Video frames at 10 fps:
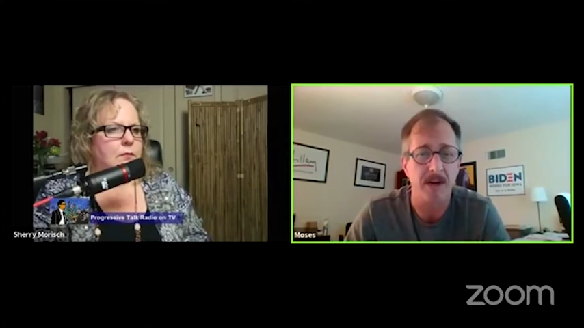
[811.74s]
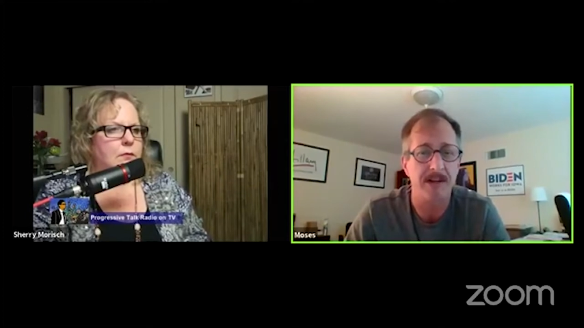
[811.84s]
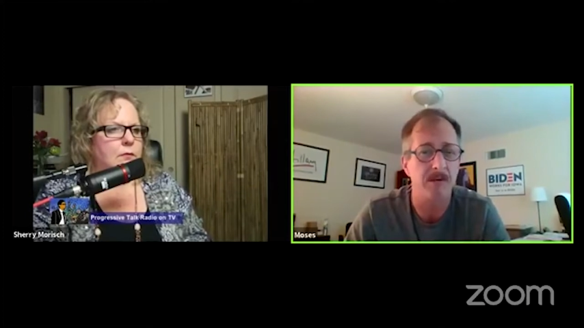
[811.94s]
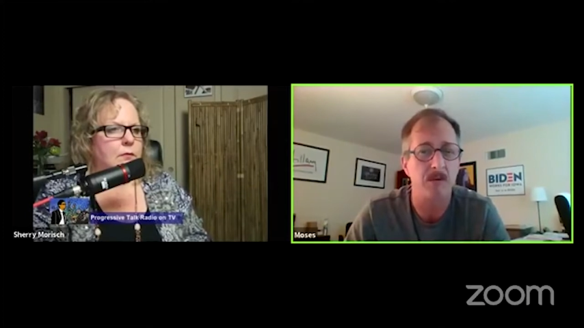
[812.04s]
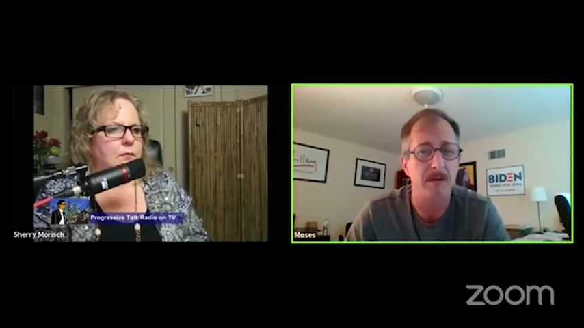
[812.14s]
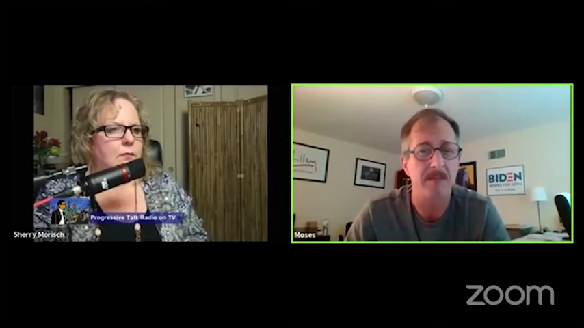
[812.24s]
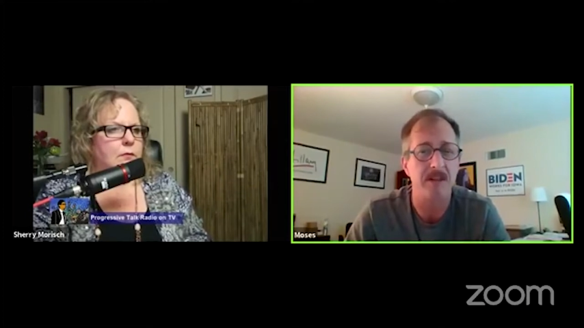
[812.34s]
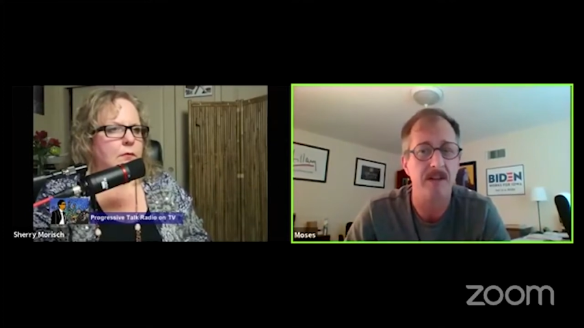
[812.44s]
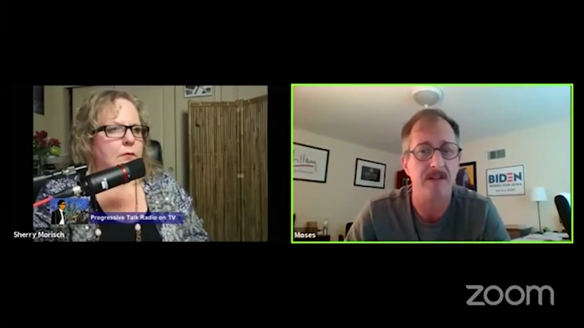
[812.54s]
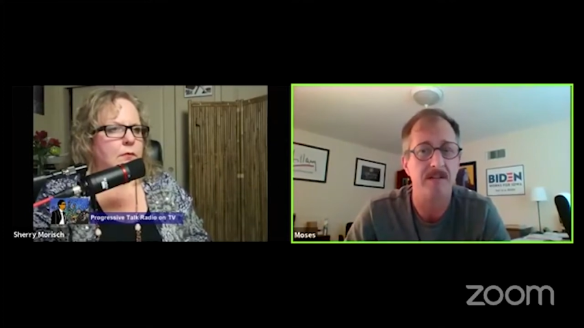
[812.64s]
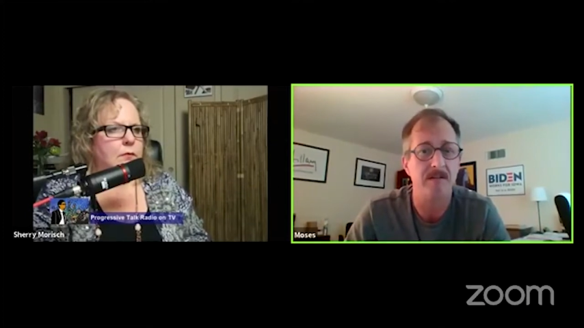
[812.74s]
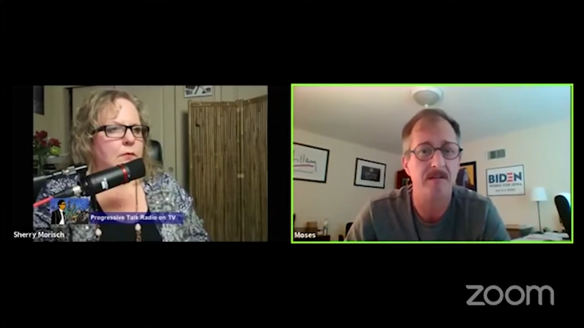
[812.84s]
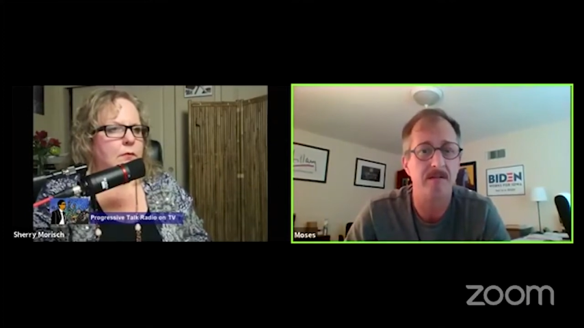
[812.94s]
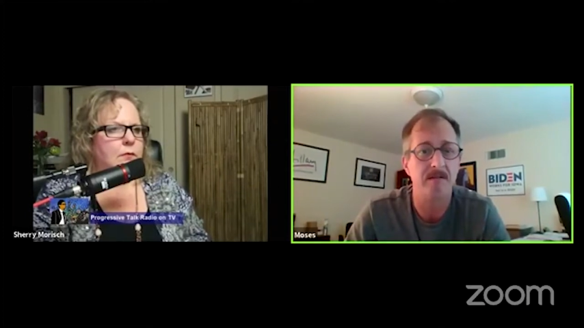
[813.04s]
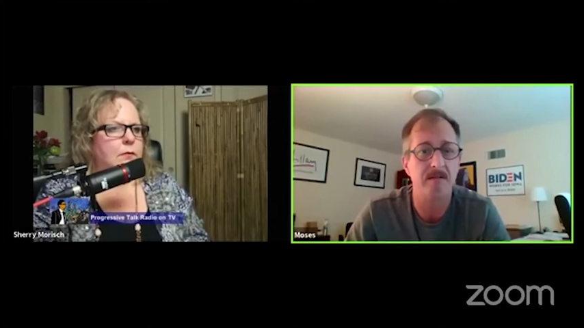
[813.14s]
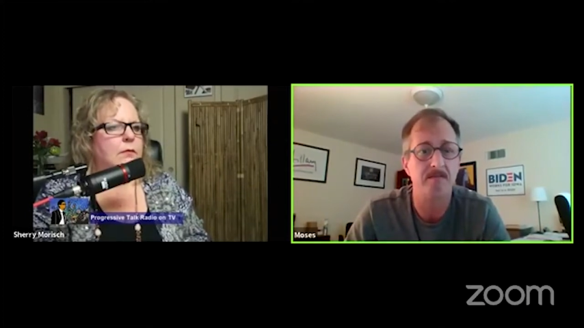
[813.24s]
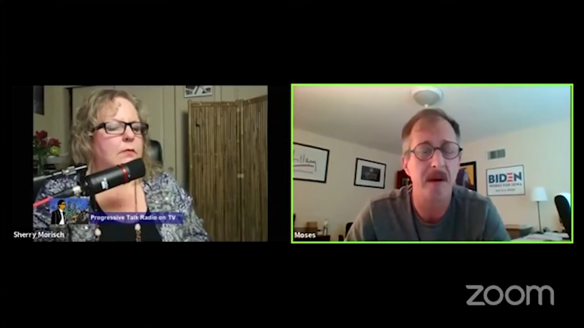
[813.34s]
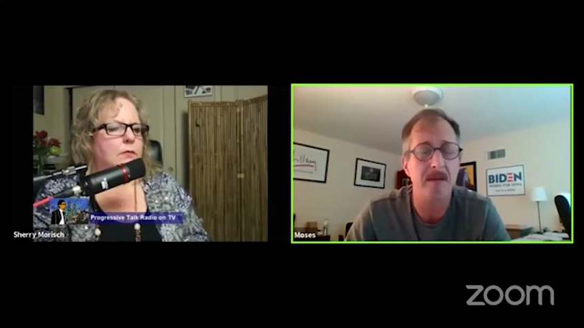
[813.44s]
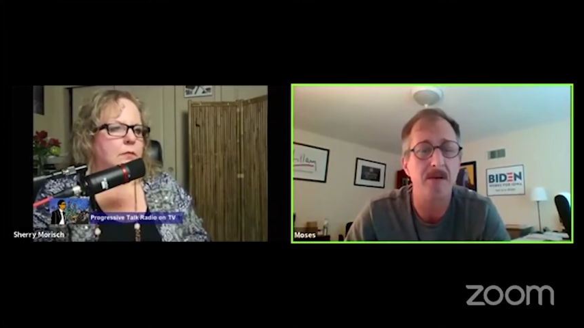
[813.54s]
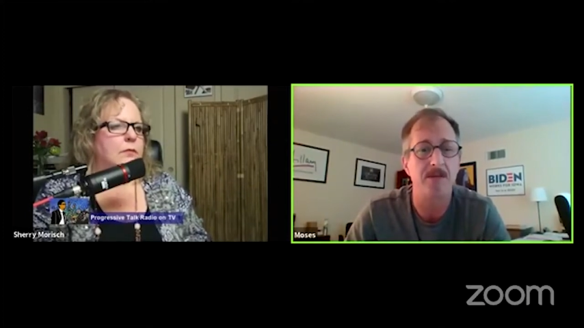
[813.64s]
Speaker 1: that I don't want to be the,
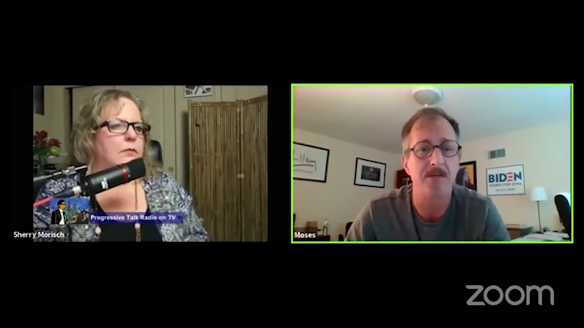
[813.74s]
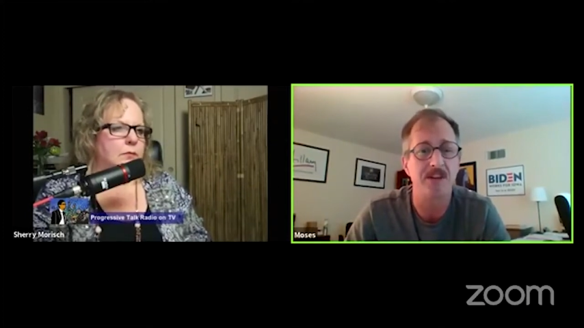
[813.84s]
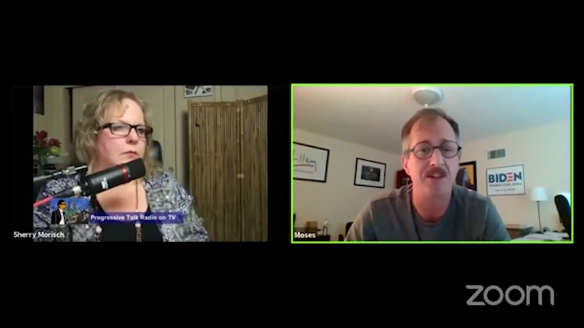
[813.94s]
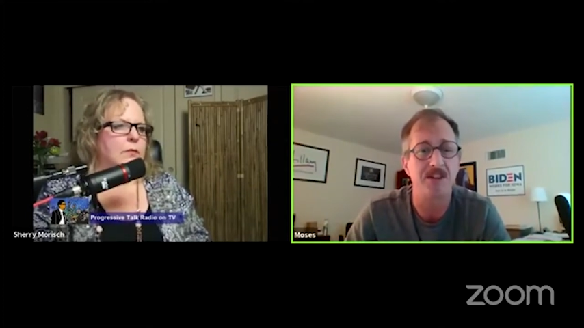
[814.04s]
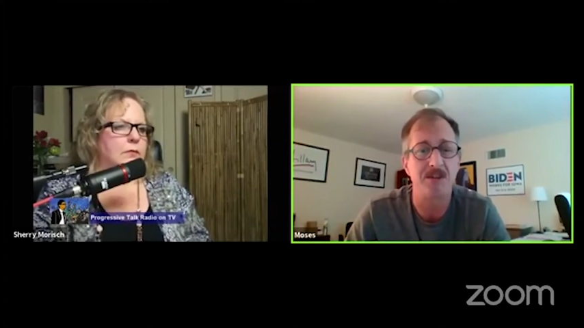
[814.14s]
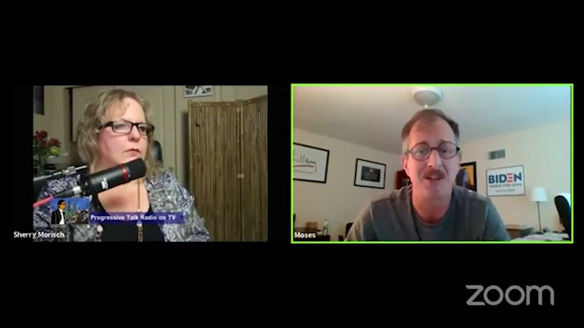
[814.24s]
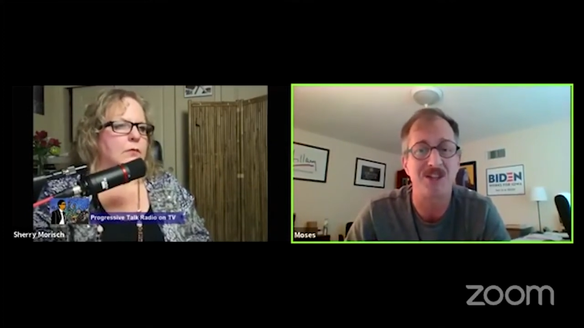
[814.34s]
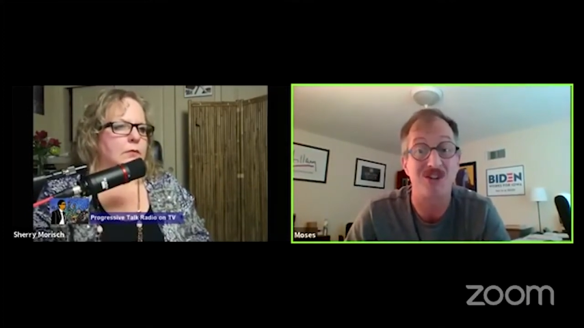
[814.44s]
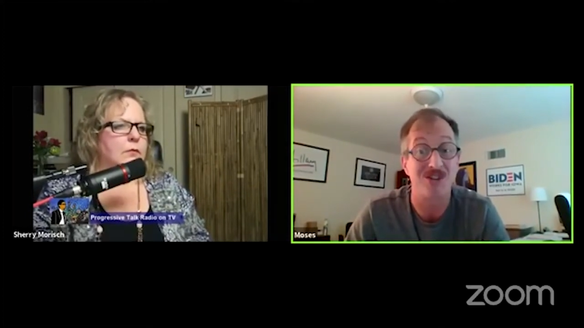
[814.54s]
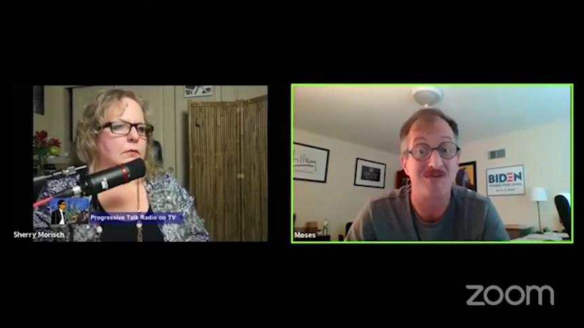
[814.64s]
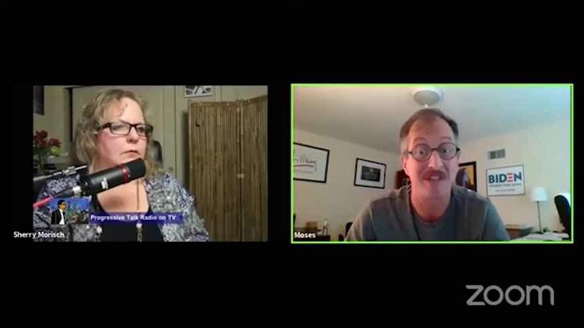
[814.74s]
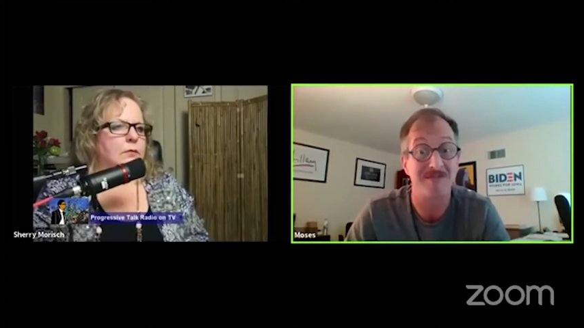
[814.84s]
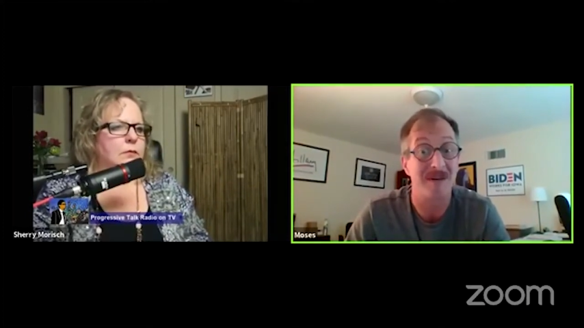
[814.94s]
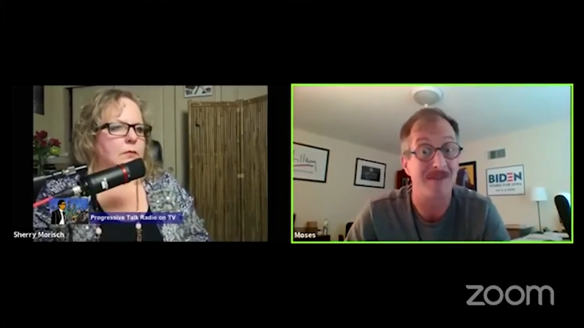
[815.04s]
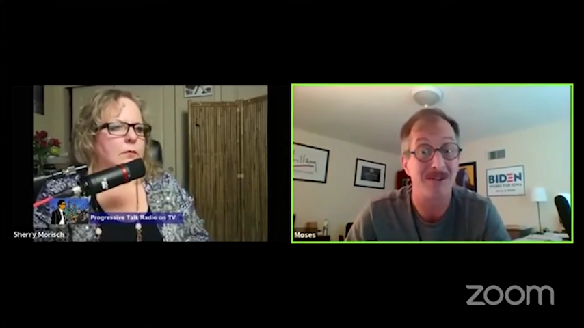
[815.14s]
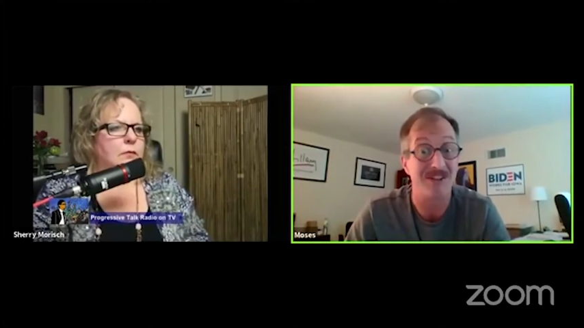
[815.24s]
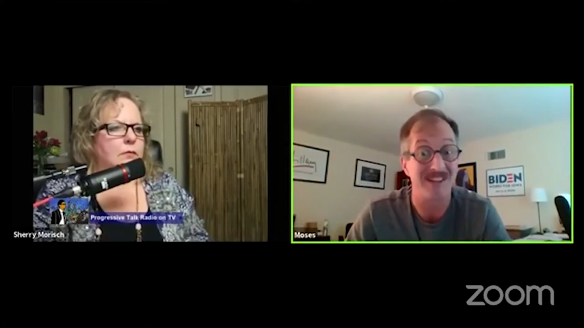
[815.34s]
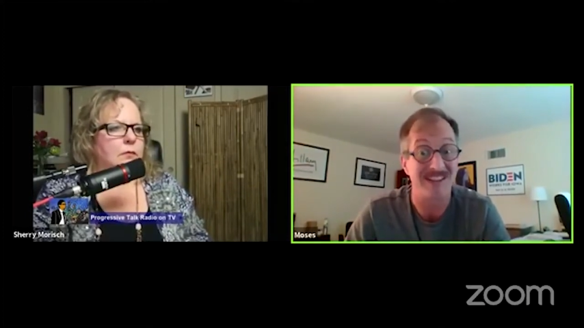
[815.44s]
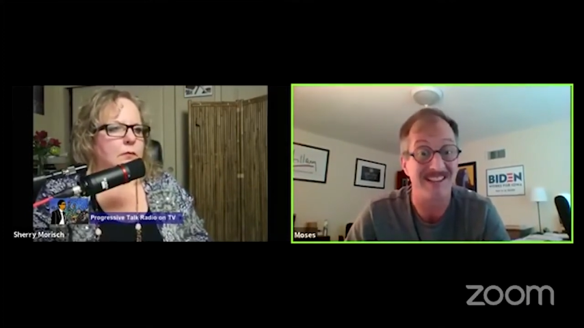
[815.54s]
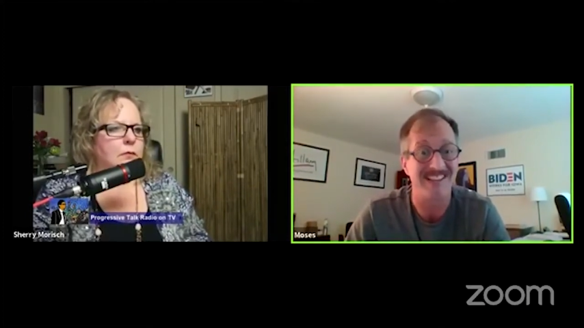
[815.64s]
my motivation is to make sure that my mother
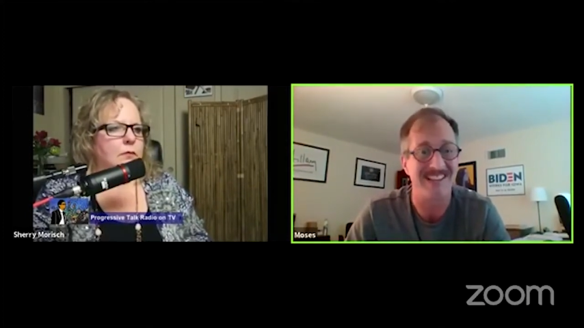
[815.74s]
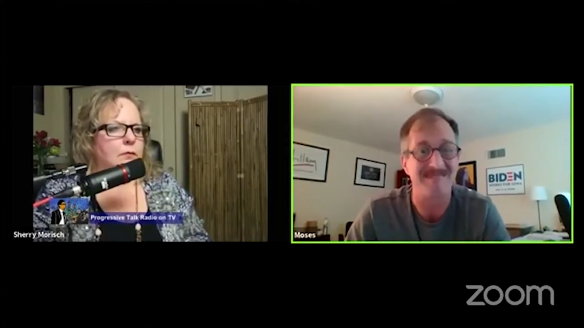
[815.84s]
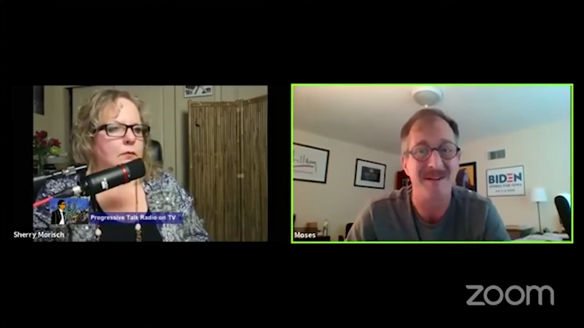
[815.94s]
doesn't get sick.